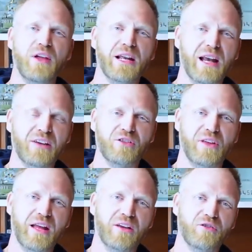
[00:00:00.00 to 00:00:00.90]
Thin
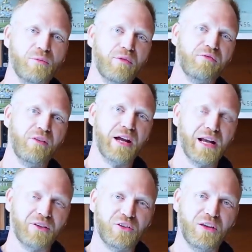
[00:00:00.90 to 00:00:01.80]
elastics, number 3
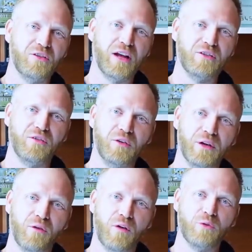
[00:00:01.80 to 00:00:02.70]
elastics, catch a few
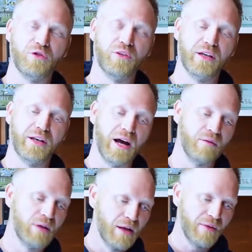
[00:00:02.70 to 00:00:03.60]
little roach on the
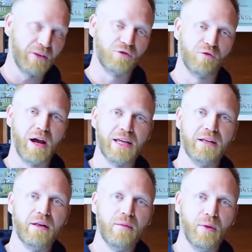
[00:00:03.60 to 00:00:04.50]
canal. That's
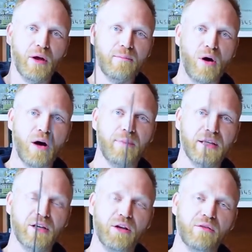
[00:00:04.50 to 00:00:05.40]
great. But in my
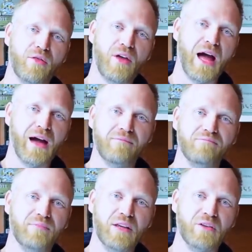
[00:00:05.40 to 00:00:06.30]
opinion, that
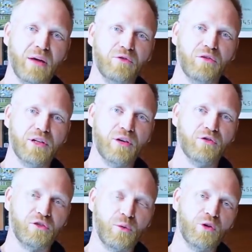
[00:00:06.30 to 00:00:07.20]
is absolutely
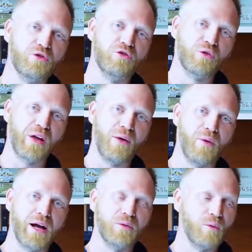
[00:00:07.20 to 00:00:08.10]
useless. So we're going to chuck that
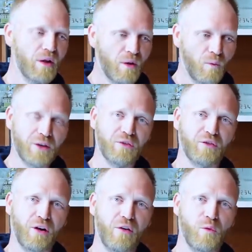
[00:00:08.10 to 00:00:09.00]
away. Waste
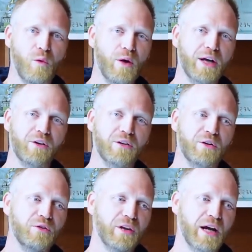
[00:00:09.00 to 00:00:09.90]
of time for what we're going to
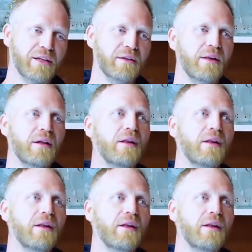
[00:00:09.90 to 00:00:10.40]
do today.